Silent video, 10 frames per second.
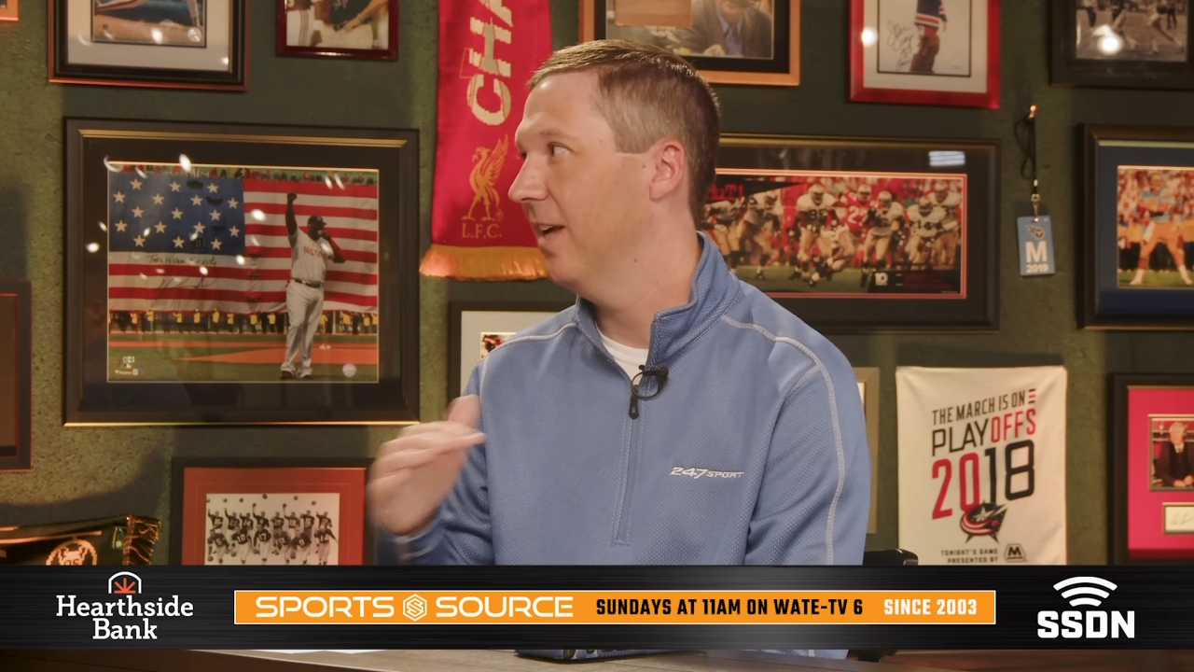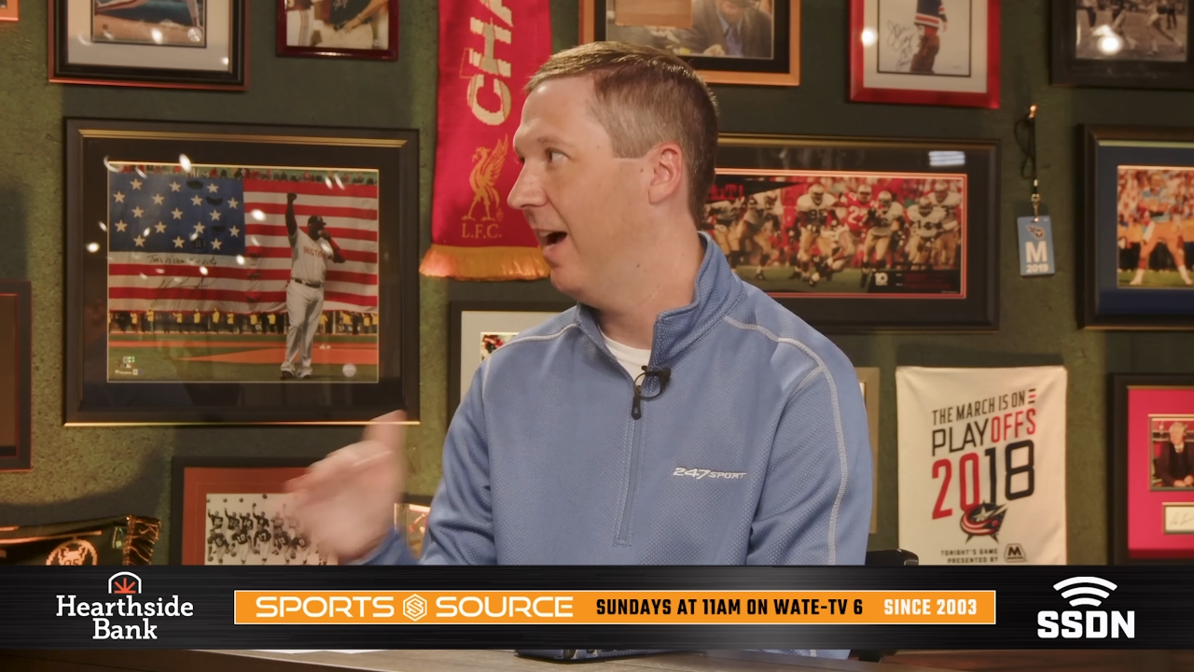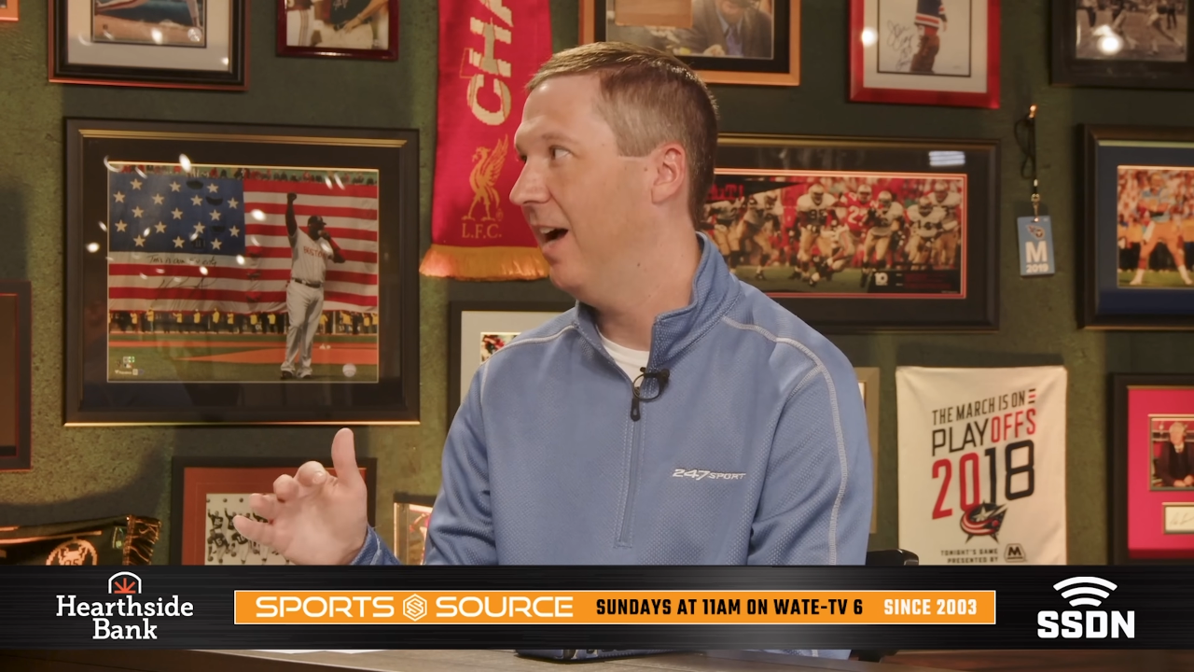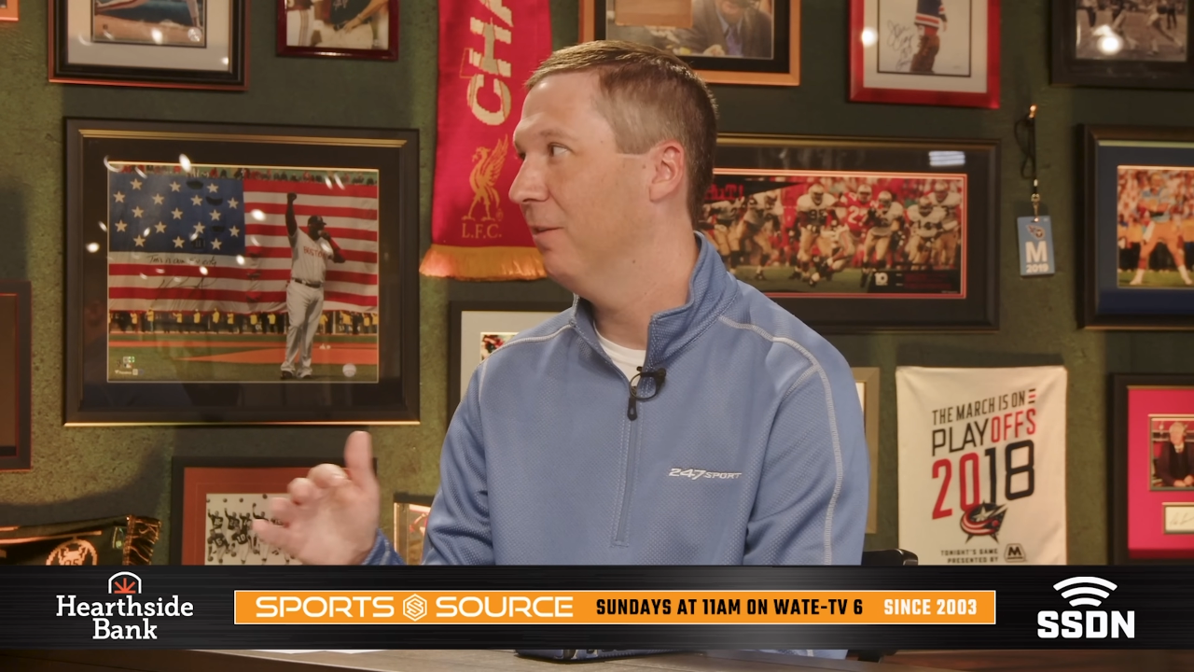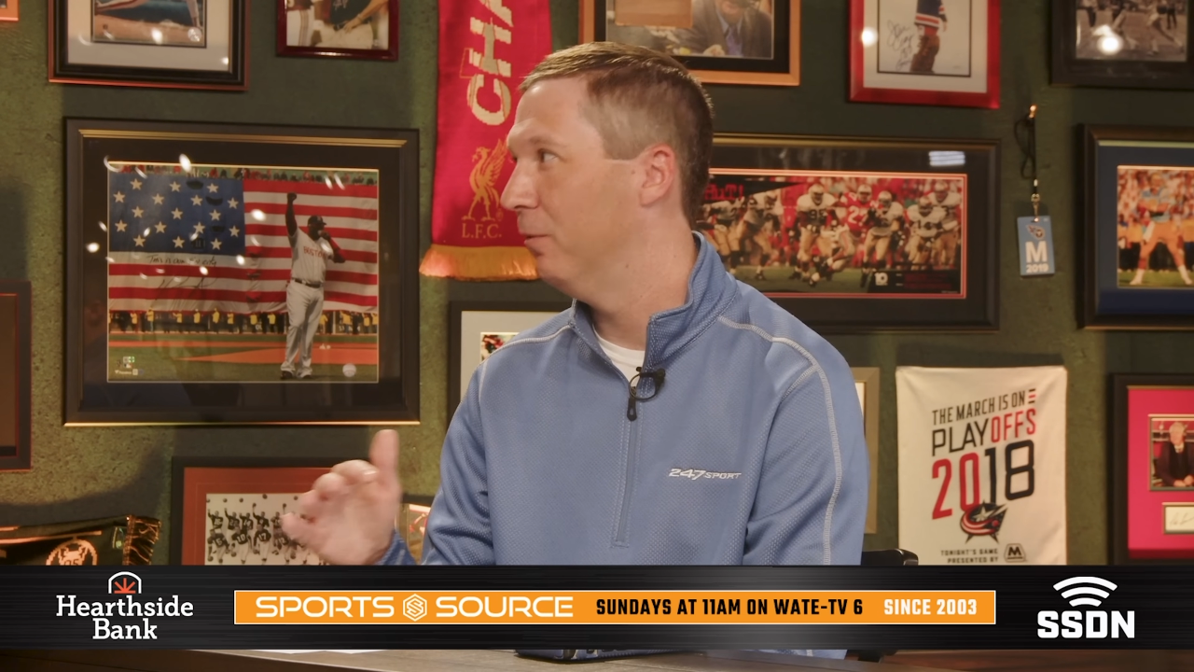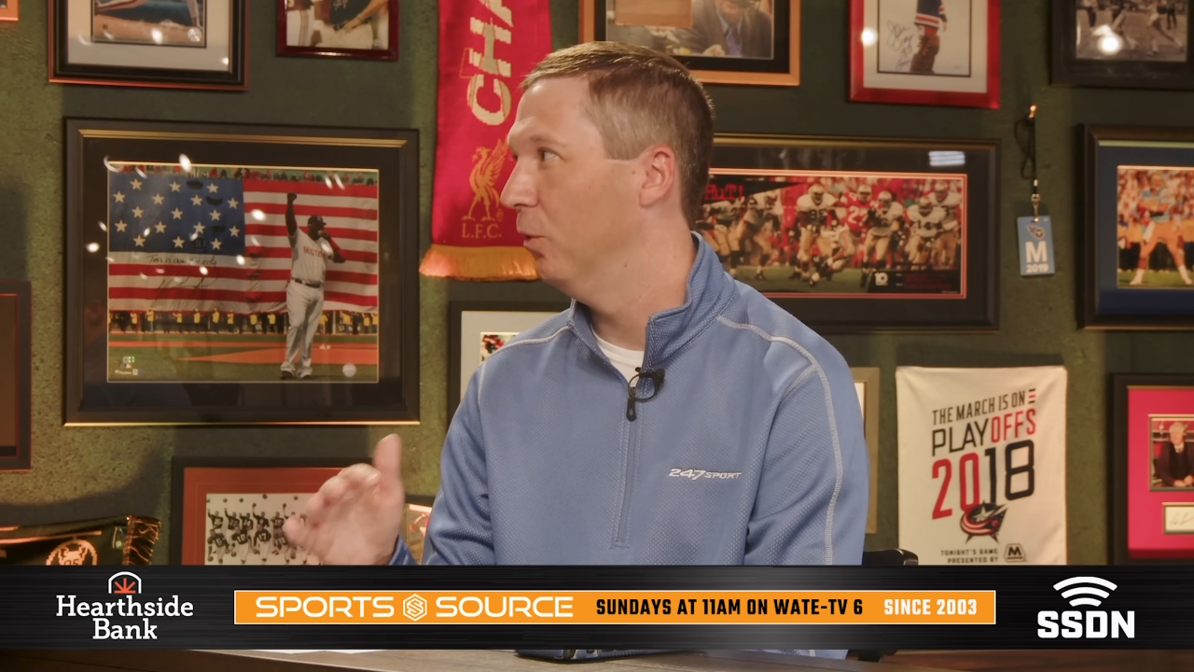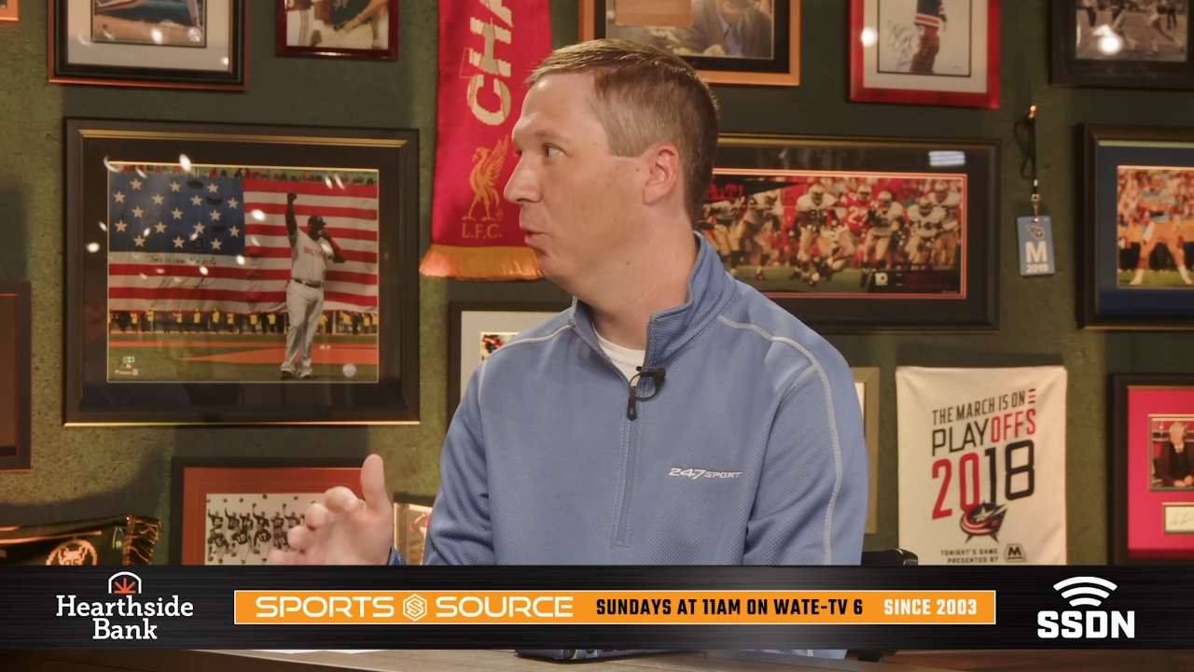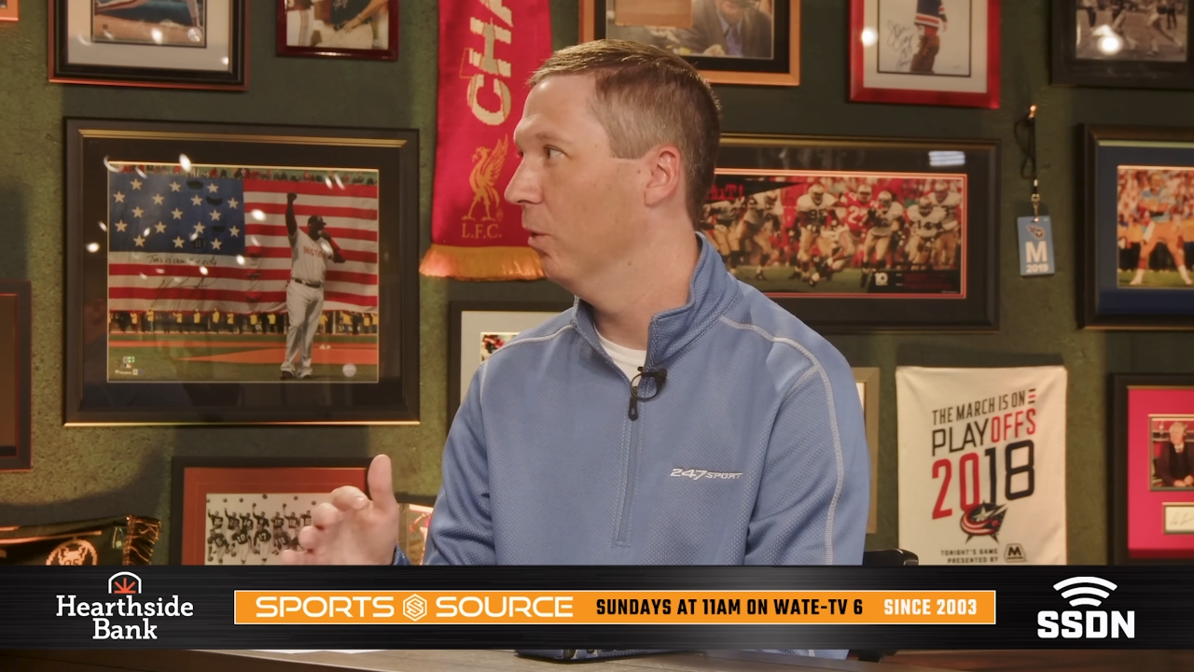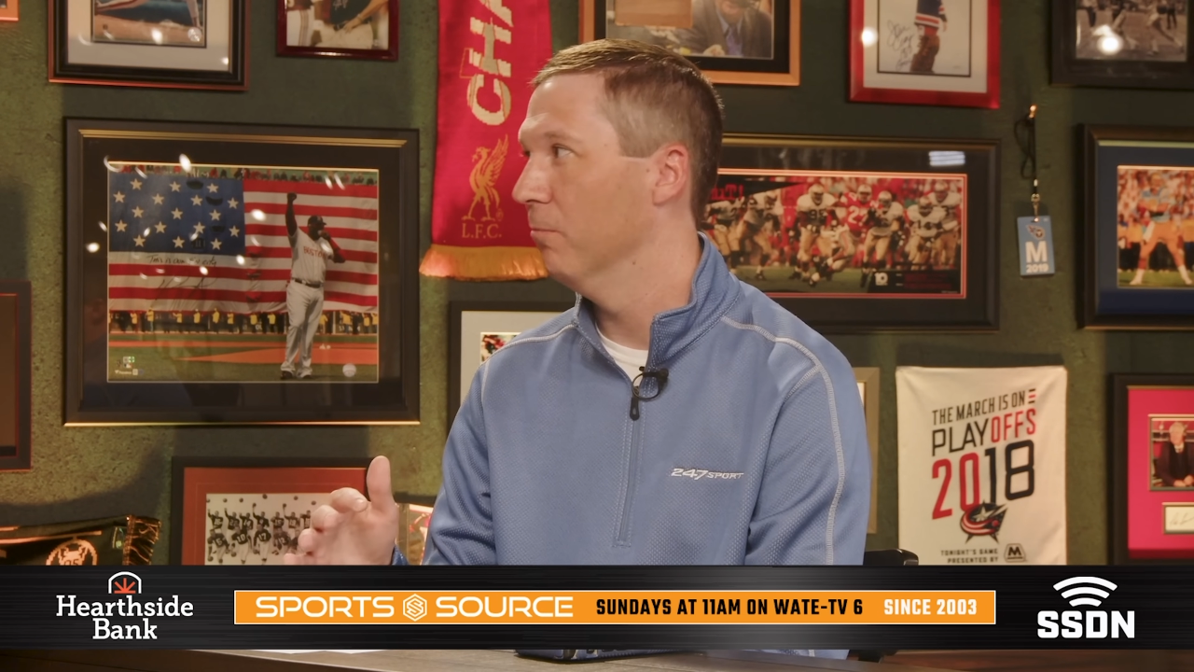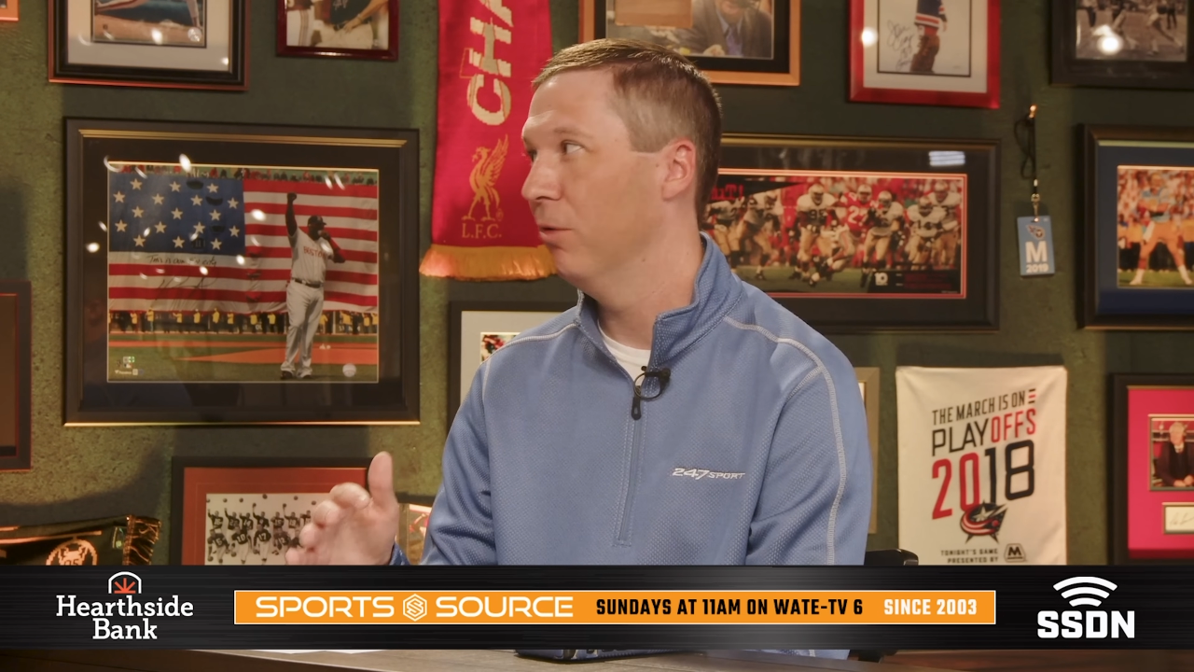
high floor.